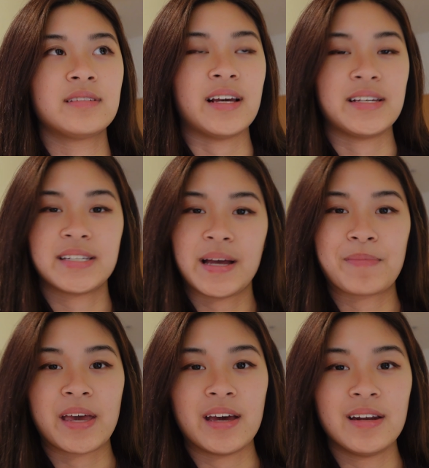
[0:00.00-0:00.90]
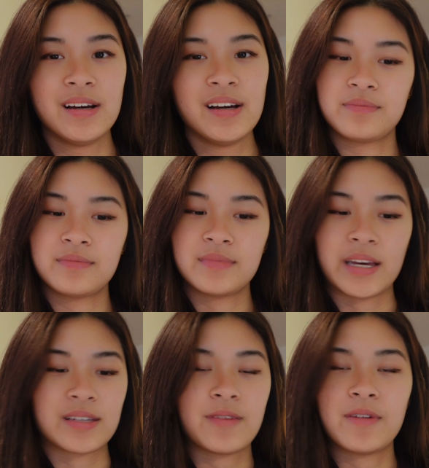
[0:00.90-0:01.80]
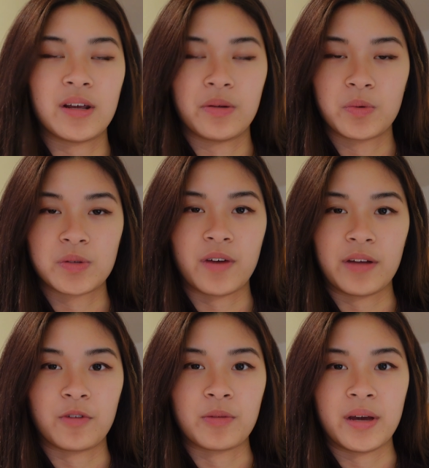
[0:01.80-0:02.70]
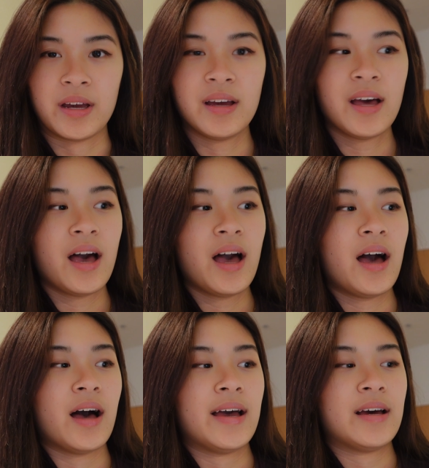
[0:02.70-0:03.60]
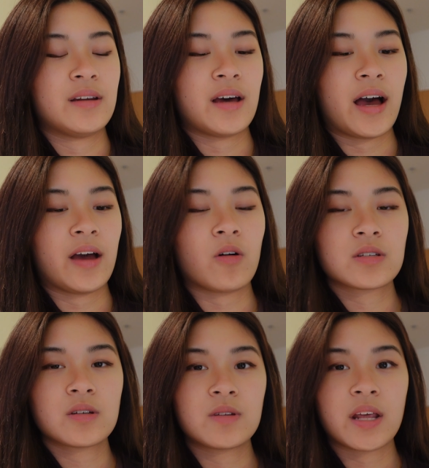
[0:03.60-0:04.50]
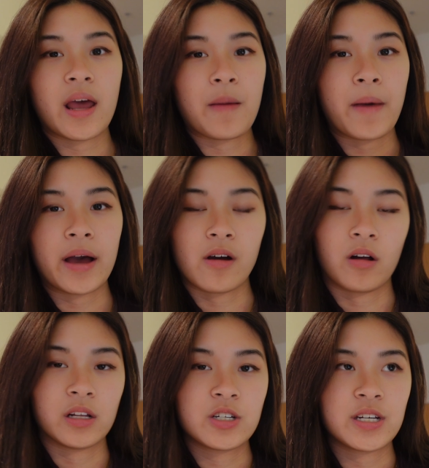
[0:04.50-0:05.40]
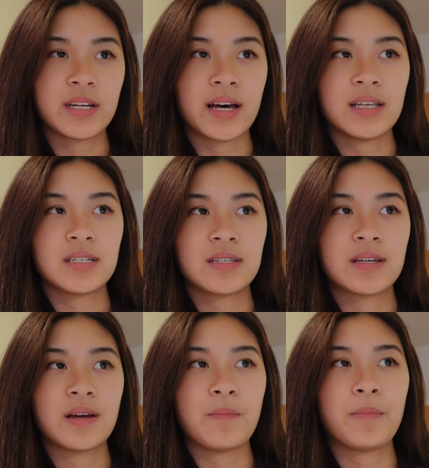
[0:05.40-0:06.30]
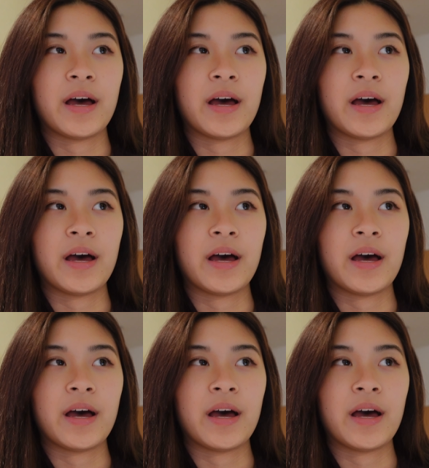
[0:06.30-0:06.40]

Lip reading: a STEM kid. 780 was fine for me. And I also did a biology test, but